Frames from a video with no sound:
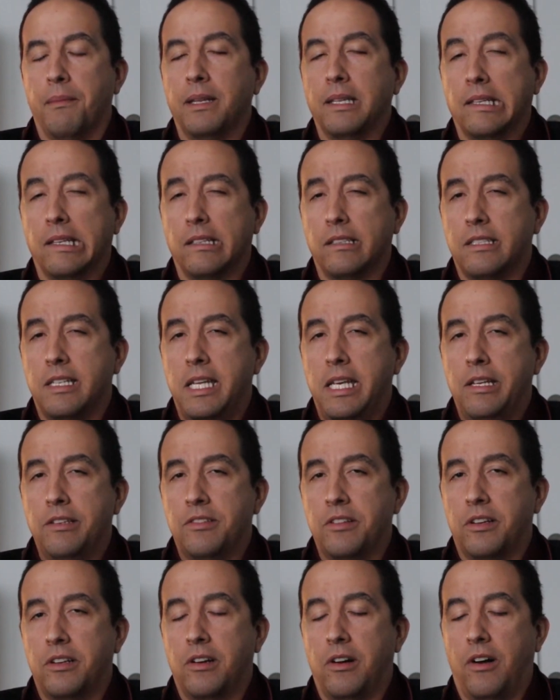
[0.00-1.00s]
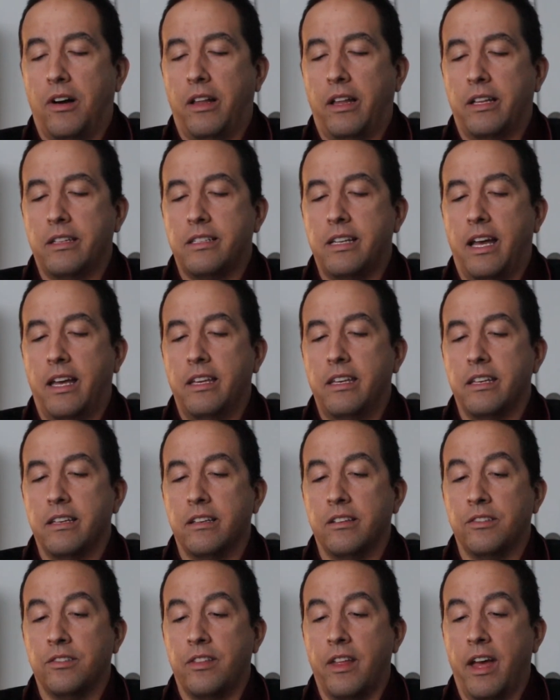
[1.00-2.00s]
Little teaser, all I'll tell
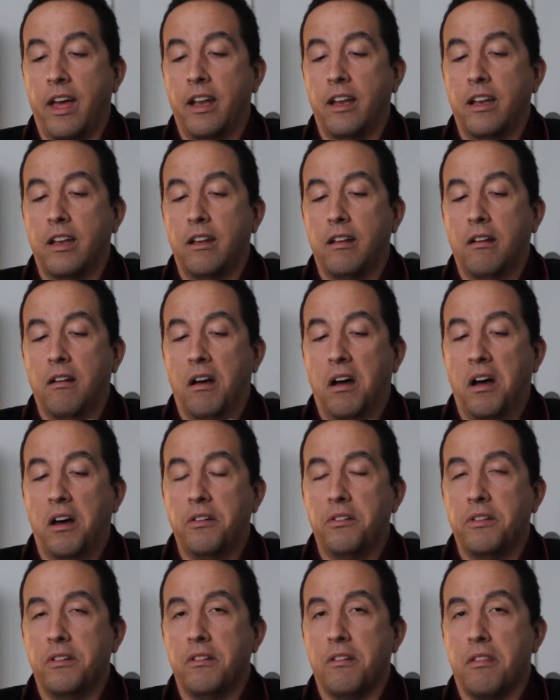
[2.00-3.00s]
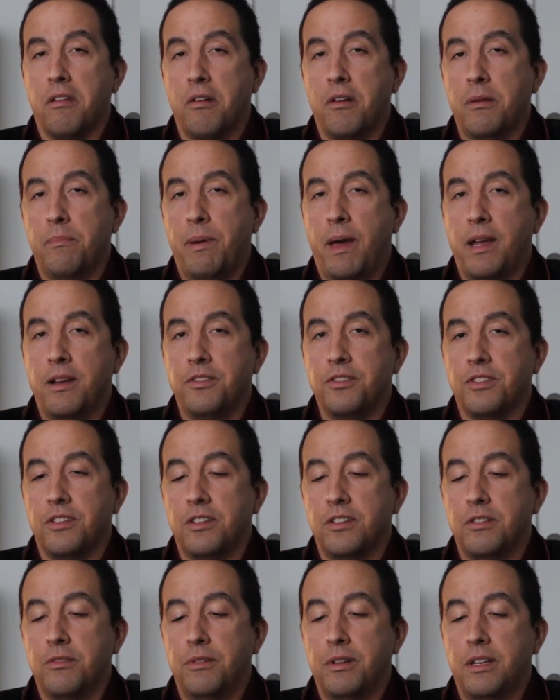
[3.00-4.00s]
you is that 130 pages
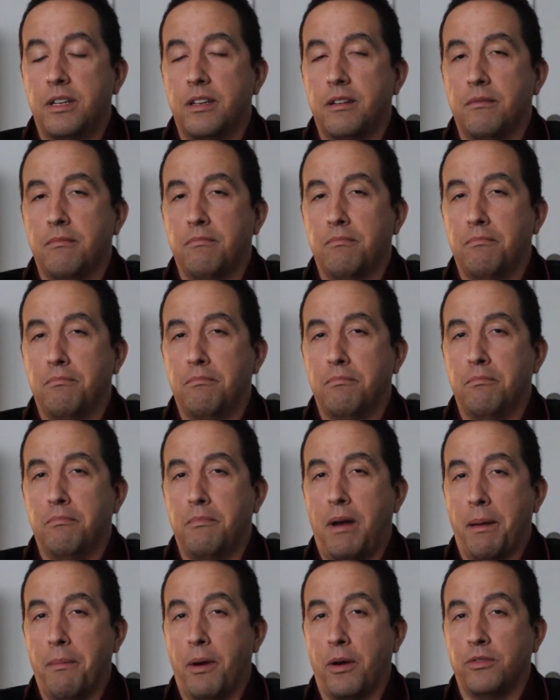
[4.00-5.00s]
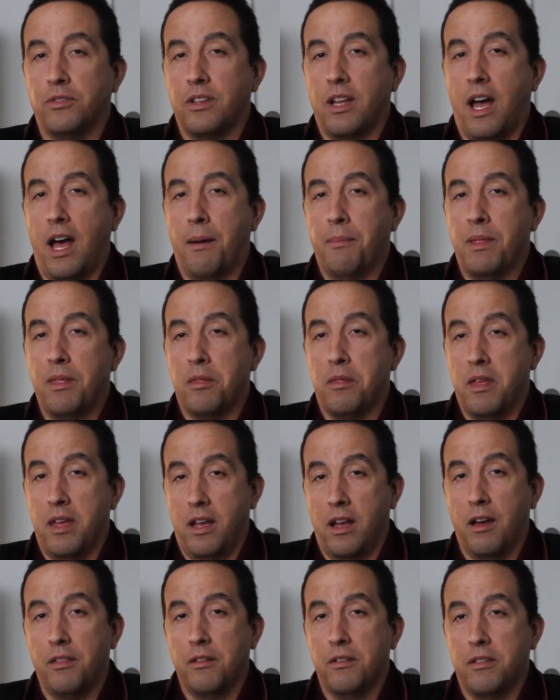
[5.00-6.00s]
into it, my most common
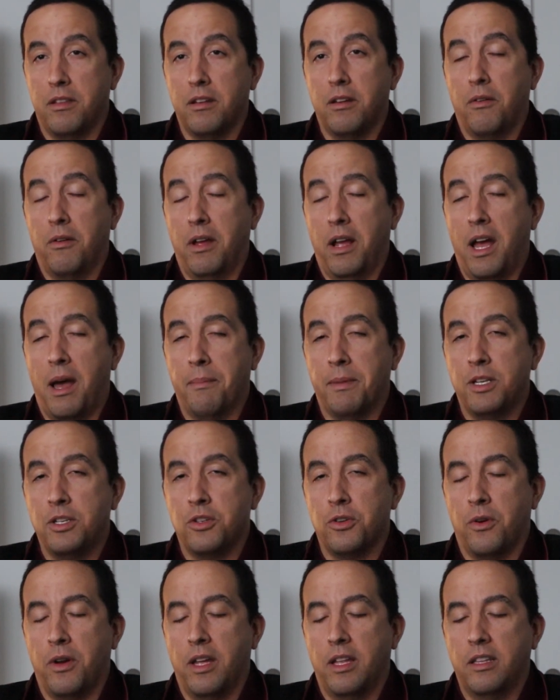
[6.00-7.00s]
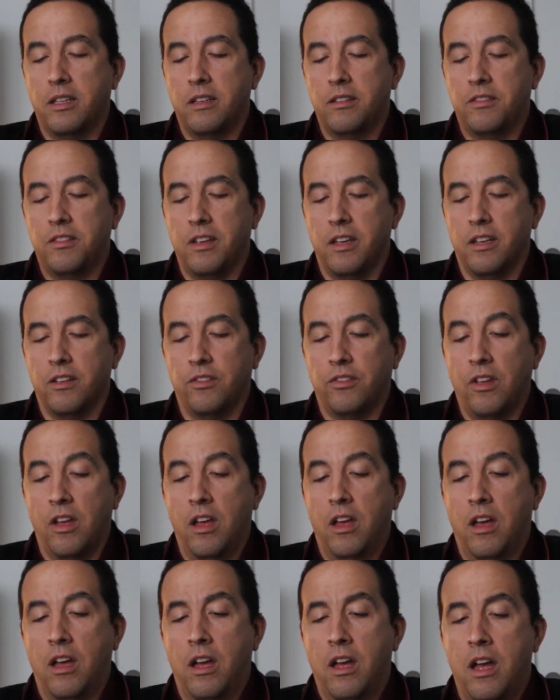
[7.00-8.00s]
thing other than going, I'm enjoying this, is,
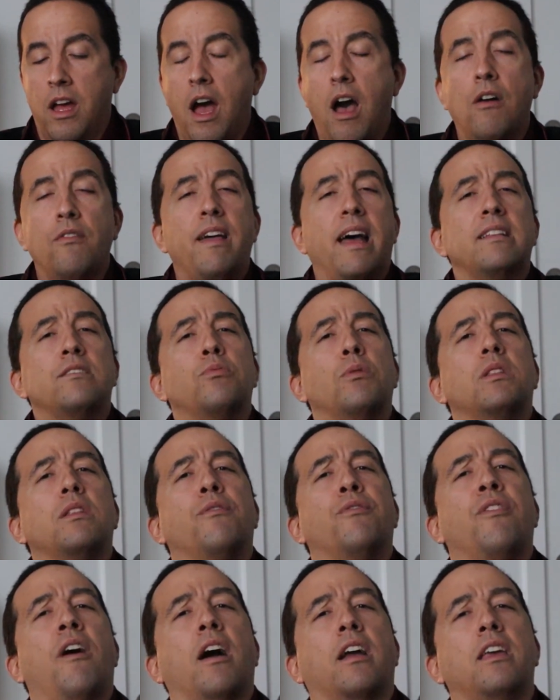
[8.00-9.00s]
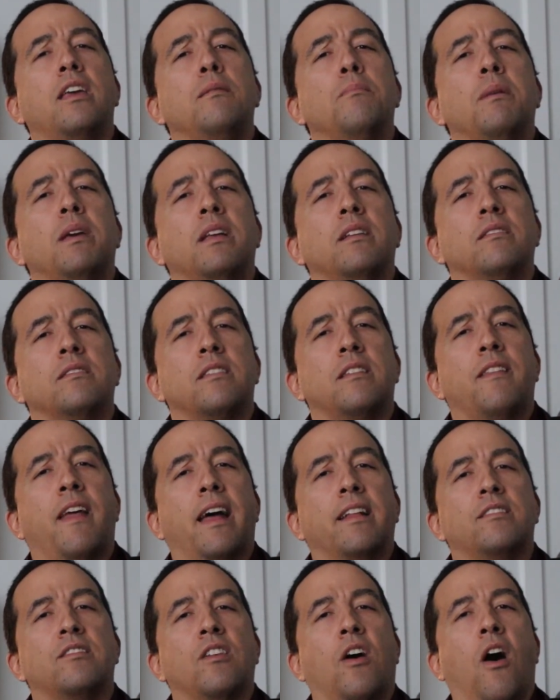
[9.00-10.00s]
oh, that's what the fuck he means in
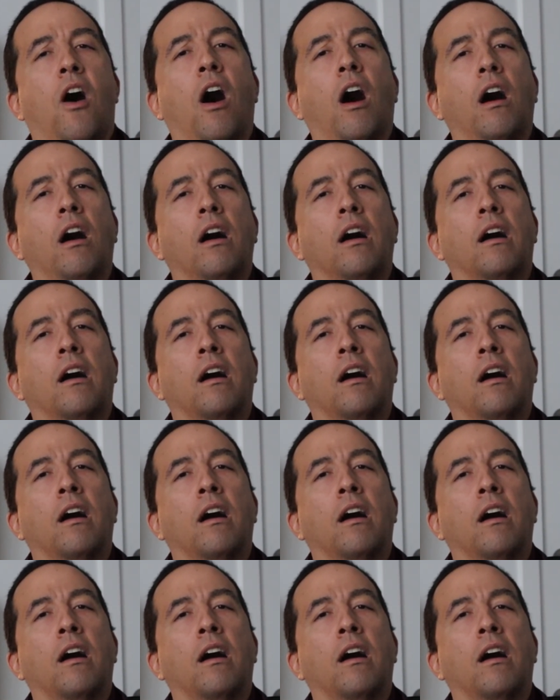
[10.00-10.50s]
that song.